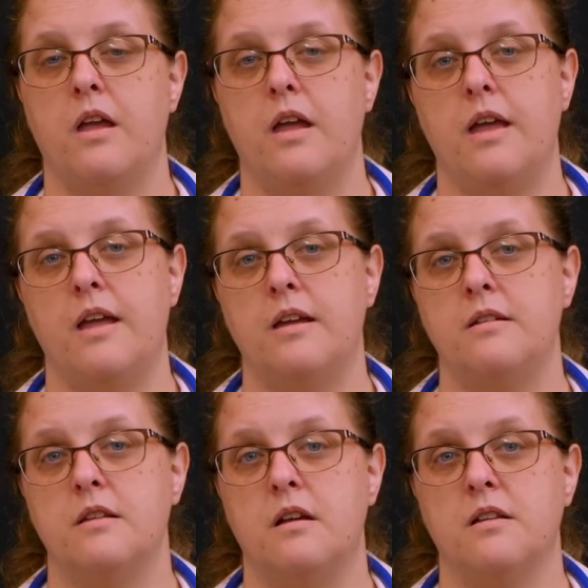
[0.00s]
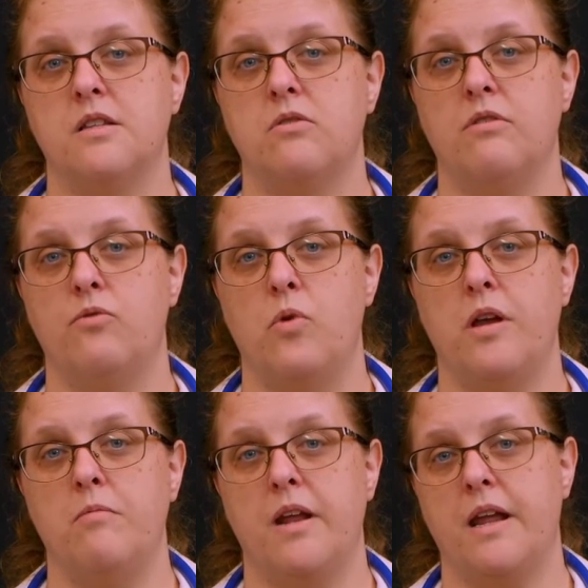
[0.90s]
and also
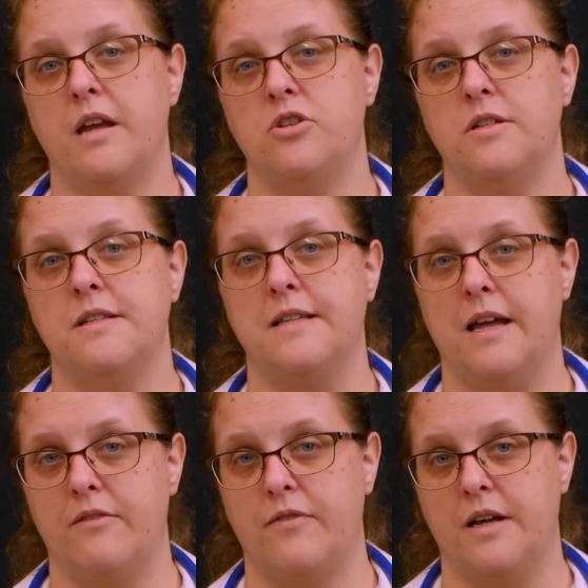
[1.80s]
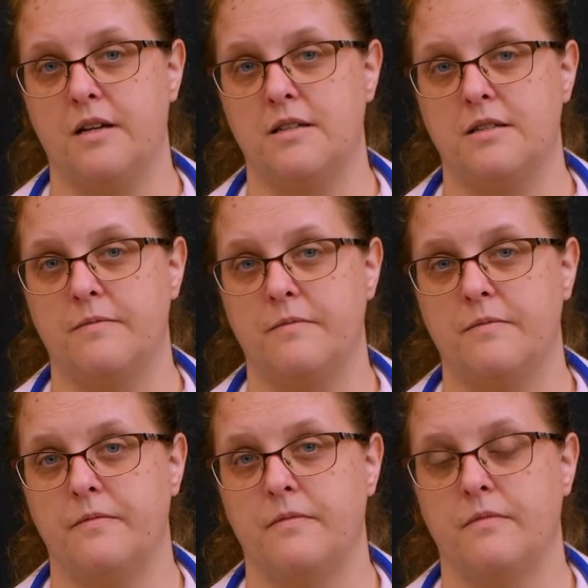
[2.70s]
avoid medication side effects.
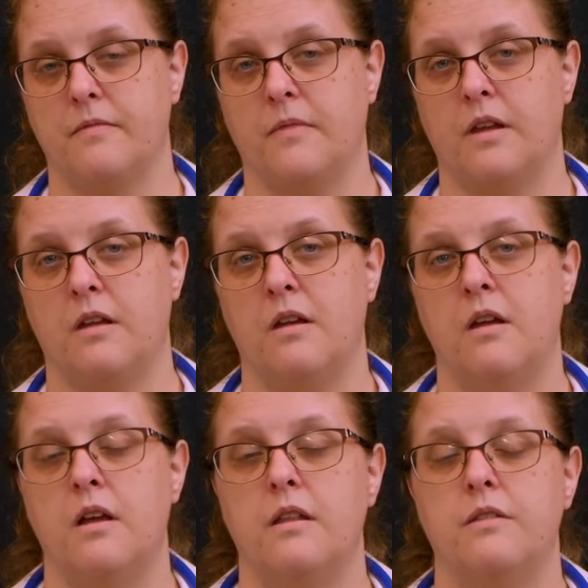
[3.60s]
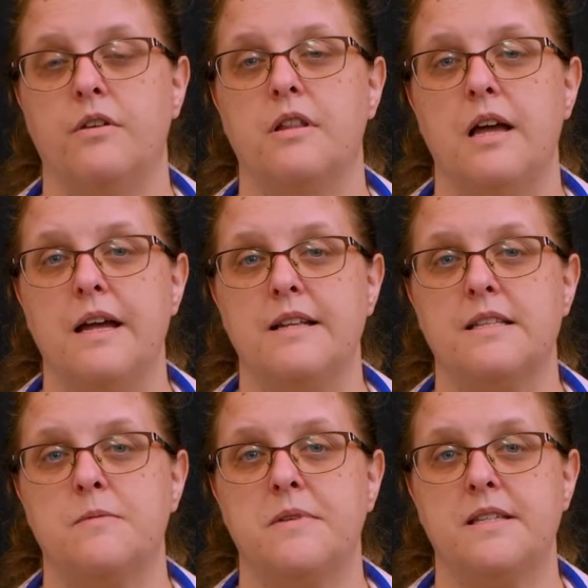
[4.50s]
The client
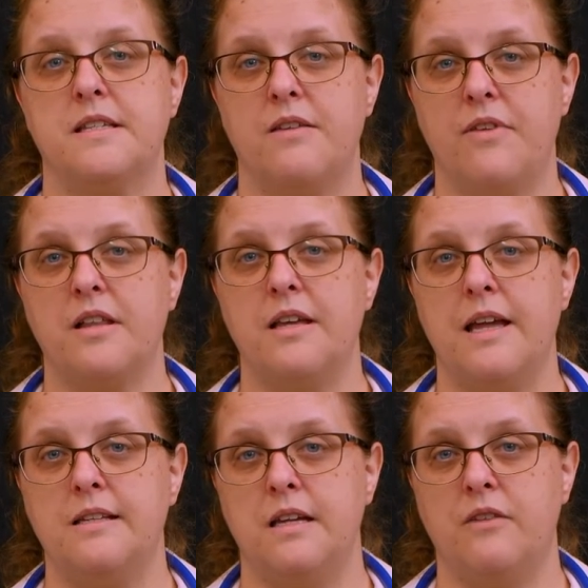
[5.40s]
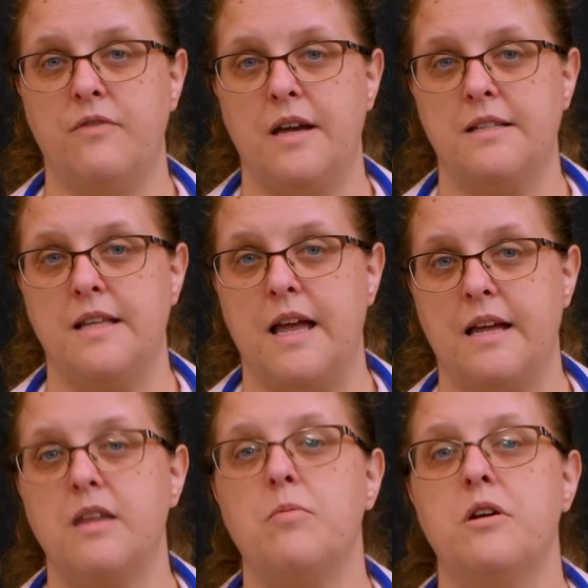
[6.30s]
specifically identifies
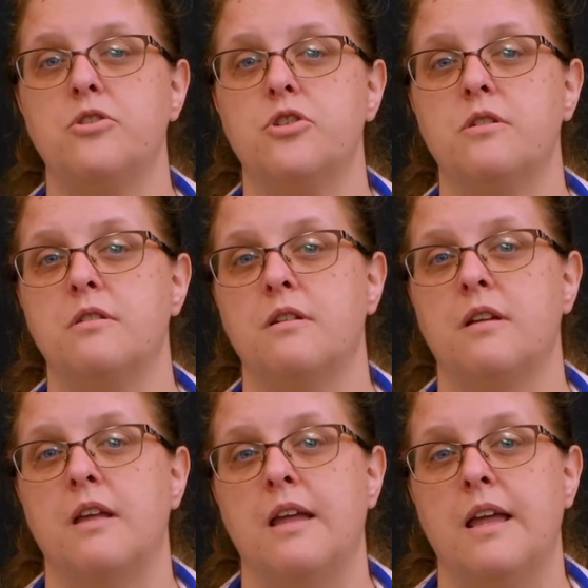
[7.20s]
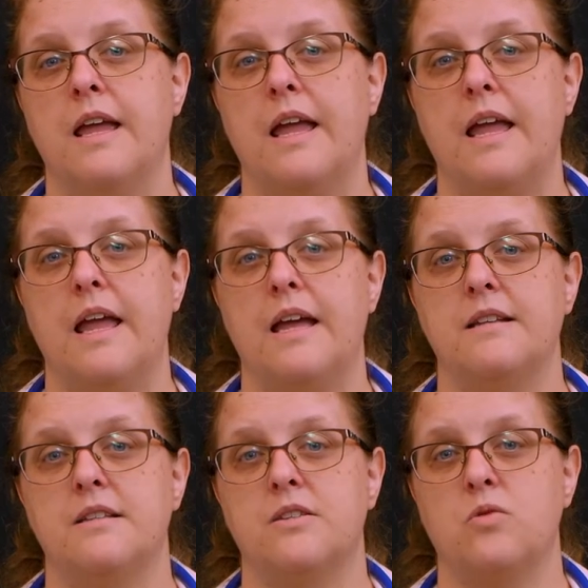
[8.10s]
acupuncture
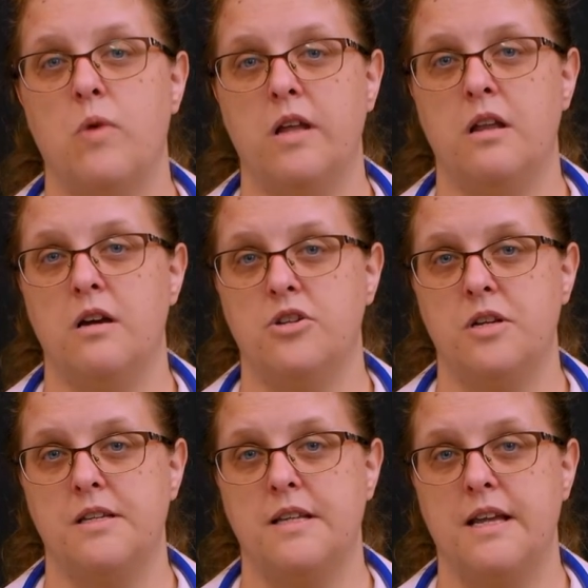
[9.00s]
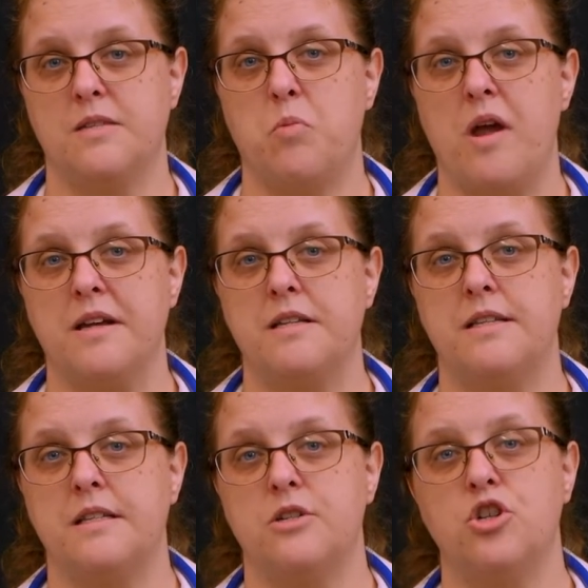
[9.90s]
and sweat lodges as
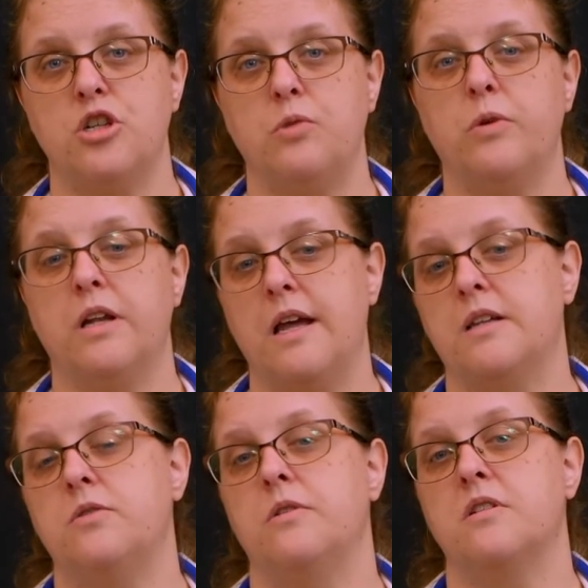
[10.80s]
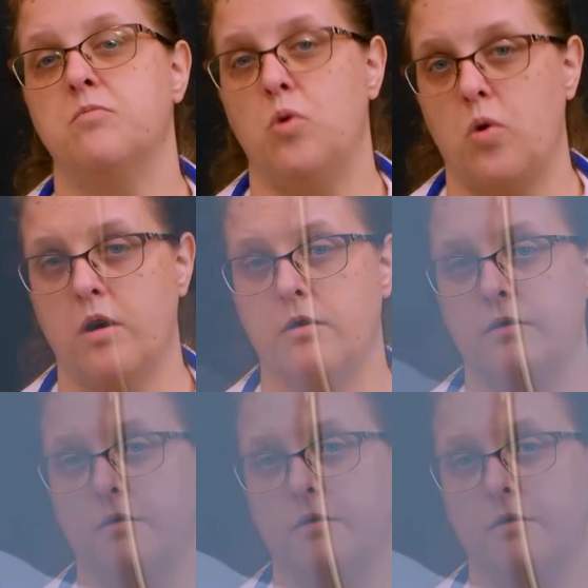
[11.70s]
practices she would like to explore.